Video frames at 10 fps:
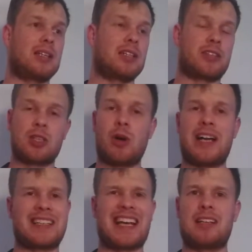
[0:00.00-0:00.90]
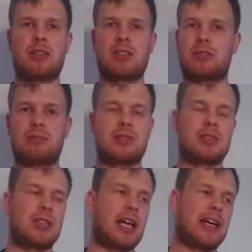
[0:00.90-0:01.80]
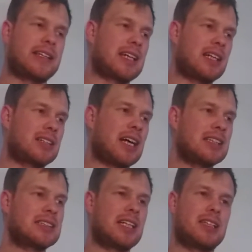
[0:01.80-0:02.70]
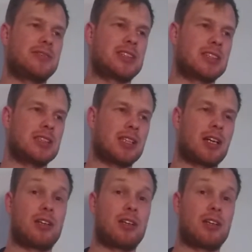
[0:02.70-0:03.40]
so I can't say if it's a